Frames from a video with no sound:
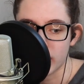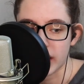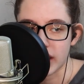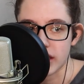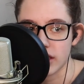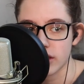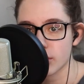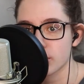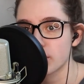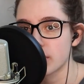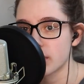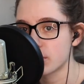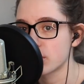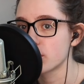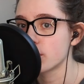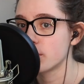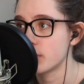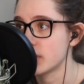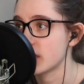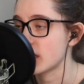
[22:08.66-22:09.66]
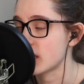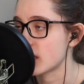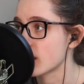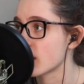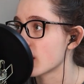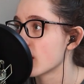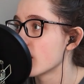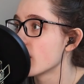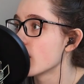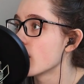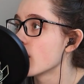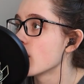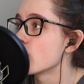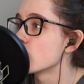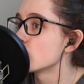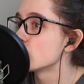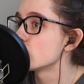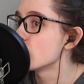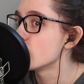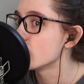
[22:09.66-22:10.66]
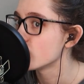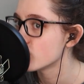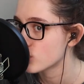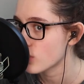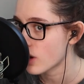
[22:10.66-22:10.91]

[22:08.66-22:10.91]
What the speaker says: I hear people being too